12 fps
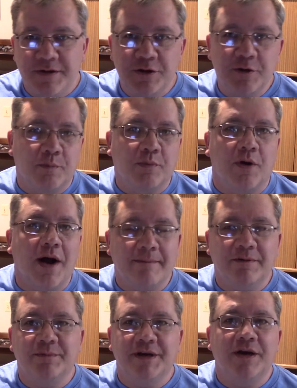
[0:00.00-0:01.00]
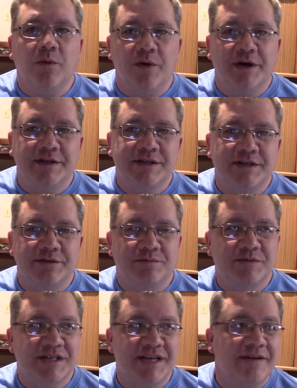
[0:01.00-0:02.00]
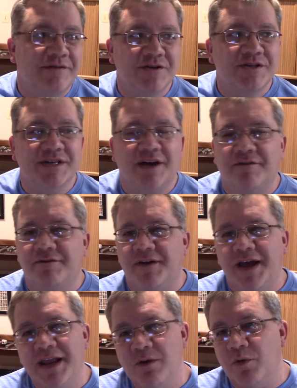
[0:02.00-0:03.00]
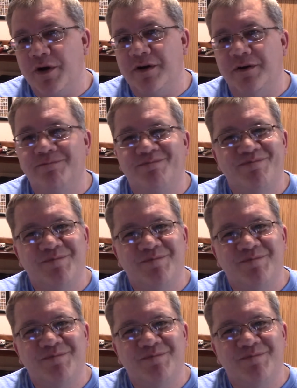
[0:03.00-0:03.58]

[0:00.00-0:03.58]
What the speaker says: you're probably going to save yourself anywhere